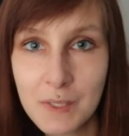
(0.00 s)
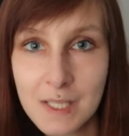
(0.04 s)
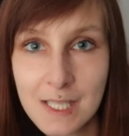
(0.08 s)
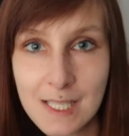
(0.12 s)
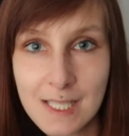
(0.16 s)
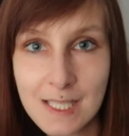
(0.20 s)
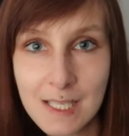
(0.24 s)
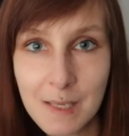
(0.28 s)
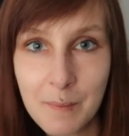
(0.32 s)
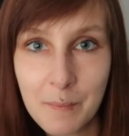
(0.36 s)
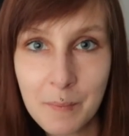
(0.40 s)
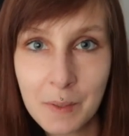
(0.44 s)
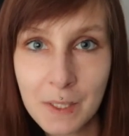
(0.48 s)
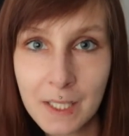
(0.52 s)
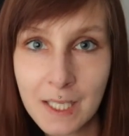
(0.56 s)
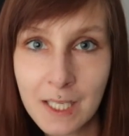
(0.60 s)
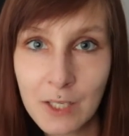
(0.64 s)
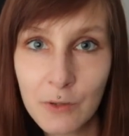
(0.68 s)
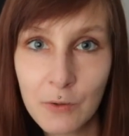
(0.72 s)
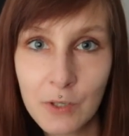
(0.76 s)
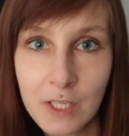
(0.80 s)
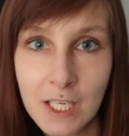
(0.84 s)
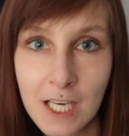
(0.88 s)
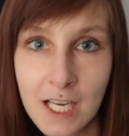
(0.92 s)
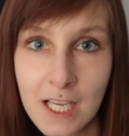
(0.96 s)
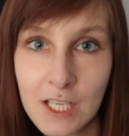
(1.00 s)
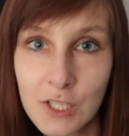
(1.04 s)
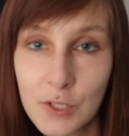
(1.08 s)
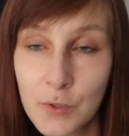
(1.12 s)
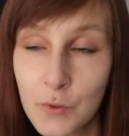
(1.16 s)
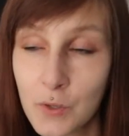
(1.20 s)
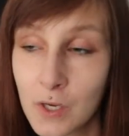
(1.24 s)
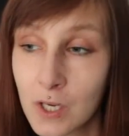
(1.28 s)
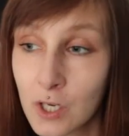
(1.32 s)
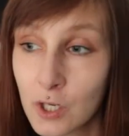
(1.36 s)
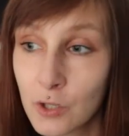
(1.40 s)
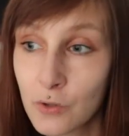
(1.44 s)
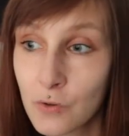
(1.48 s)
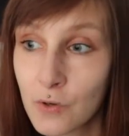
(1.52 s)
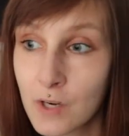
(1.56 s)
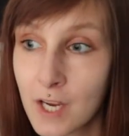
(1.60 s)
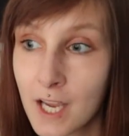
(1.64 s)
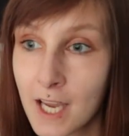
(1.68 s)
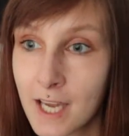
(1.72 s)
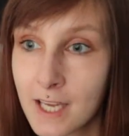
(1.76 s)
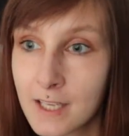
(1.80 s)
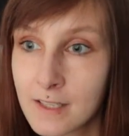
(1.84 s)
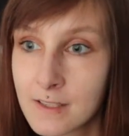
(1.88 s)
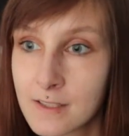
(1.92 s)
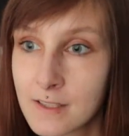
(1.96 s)
with the simple ingredients you can
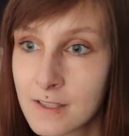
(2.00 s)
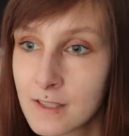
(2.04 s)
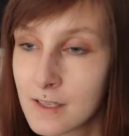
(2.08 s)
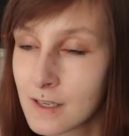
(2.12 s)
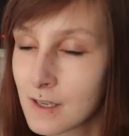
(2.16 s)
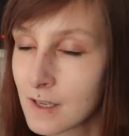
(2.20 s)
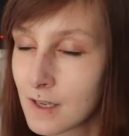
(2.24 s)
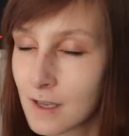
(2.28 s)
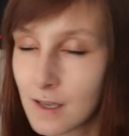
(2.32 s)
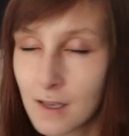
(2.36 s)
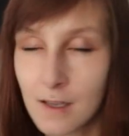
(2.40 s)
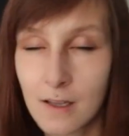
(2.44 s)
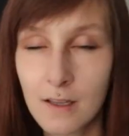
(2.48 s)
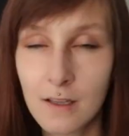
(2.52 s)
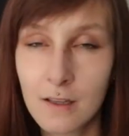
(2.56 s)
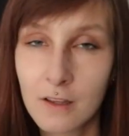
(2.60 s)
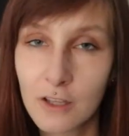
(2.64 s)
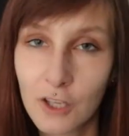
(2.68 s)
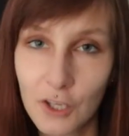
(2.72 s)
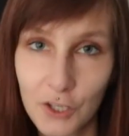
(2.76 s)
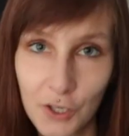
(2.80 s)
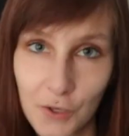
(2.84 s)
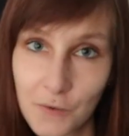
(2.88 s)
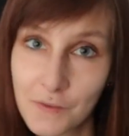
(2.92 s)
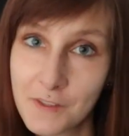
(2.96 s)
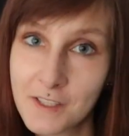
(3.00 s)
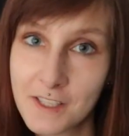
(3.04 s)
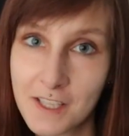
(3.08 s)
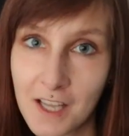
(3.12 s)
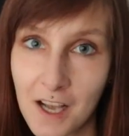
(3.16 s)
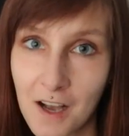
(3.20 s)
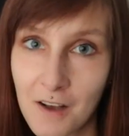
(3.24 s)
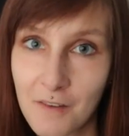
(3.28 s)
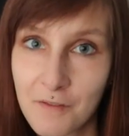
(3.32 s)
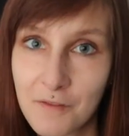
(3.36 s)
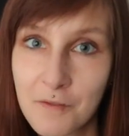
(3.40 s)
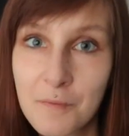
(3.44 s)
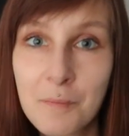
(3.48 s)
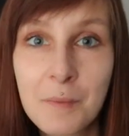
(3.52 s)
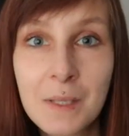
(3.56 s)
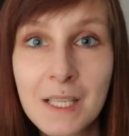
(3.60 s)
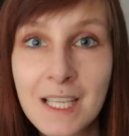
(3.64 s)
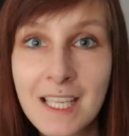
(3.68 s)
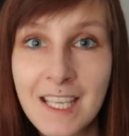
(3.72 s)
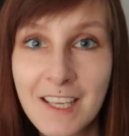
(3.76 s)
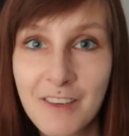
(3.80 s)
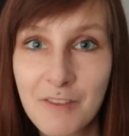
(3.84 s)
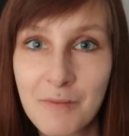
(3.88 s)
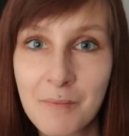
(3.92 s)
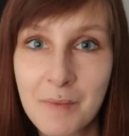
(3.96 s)
create a lot of stuff.
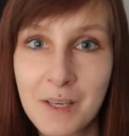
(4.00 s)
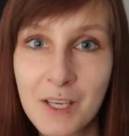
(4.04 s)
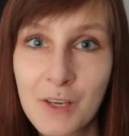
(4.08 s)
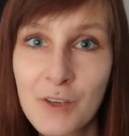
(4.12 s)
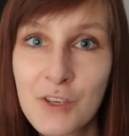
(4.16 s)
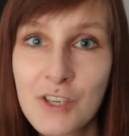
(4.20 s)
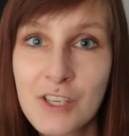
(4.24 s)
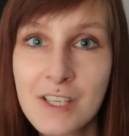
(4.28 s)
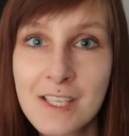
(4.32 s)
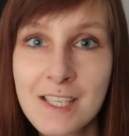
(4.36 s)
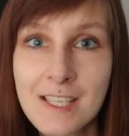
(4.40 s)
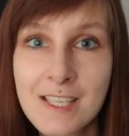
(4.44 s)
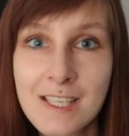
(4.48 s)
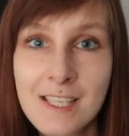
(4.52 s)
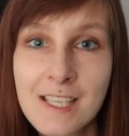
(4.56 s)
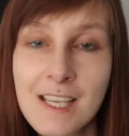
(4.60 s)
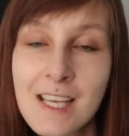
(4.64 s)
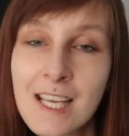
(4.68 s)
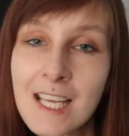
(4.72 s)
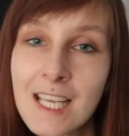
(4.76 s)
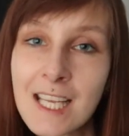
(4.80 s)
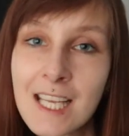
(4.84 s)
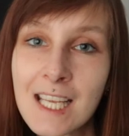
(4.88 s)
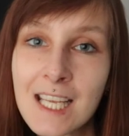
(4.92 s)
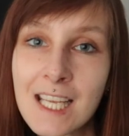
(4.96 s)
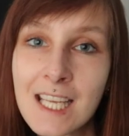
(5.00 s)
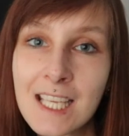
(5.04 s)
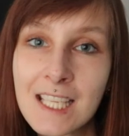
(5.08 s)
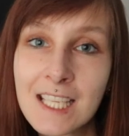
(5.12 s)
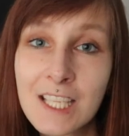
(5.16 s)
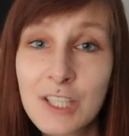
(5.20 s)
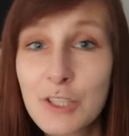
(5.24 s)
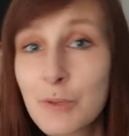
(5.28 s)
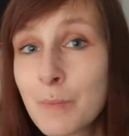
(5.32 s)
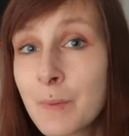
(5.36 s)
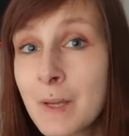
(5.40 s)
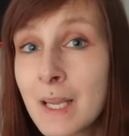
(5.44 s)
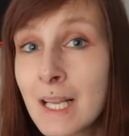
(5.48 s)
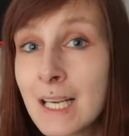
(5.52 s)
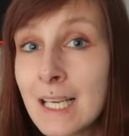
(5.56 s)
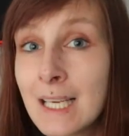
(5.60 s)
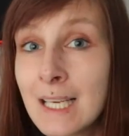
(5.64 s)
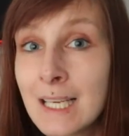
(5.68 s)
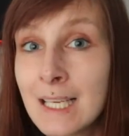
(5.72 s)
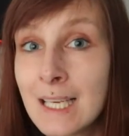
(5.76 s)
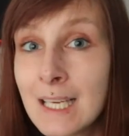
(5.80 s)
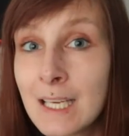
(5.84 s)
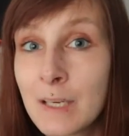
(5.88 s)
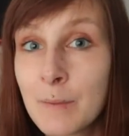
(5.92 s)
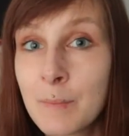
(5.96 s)
Believe me, you just need to be a
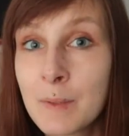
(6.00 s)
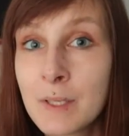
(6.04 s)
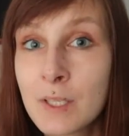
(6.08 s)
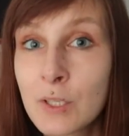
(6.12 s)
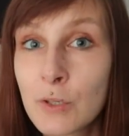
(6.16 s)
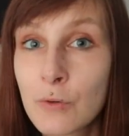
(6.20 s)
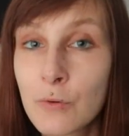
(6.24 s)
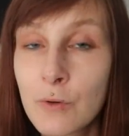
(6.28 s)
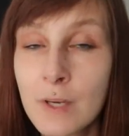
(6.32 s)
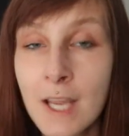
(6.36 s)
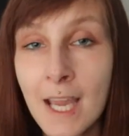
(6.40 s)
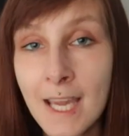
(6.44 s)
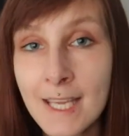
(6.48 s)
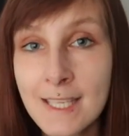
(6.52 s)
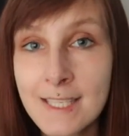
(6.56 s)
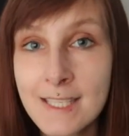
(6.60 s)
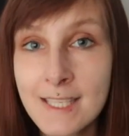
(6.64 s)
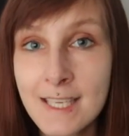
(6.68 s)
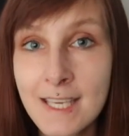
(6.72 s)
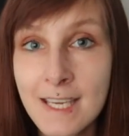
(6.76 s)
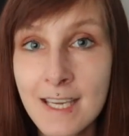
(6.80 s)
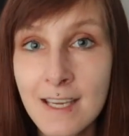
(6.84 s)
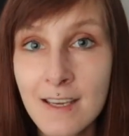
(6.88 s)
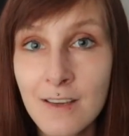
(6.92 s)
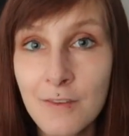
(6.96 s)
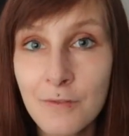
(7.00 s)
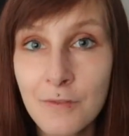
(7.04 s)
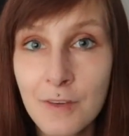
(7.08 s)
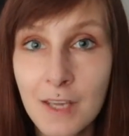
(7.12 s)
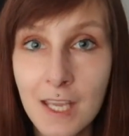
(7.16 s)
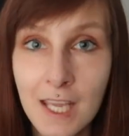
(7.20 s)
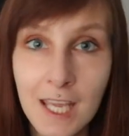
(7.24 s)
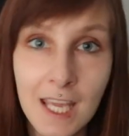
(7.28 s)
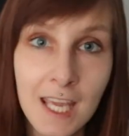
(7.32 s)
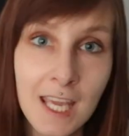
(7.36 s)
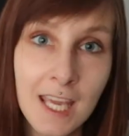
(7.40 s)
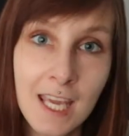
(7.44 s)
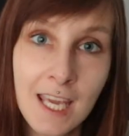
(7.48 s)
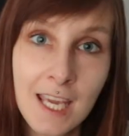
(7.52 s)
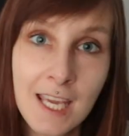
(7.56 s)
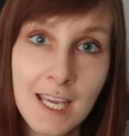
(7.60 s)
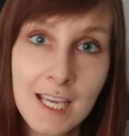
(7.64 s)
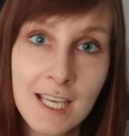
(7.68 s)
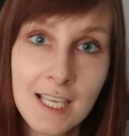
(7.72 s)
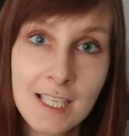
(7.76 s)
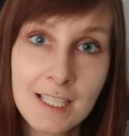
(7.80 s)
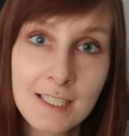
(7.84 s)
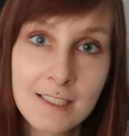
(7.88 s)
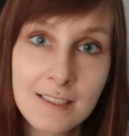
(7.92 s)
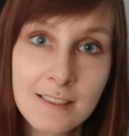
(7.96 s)
little bit creative
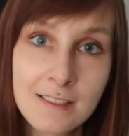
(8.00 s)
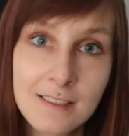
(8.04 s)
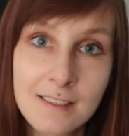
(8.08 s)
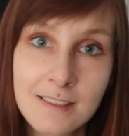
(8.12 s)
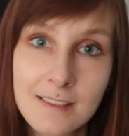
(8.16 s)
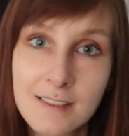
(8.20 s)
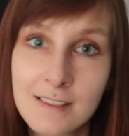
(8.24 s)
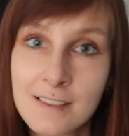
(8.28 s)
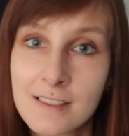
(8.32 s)
and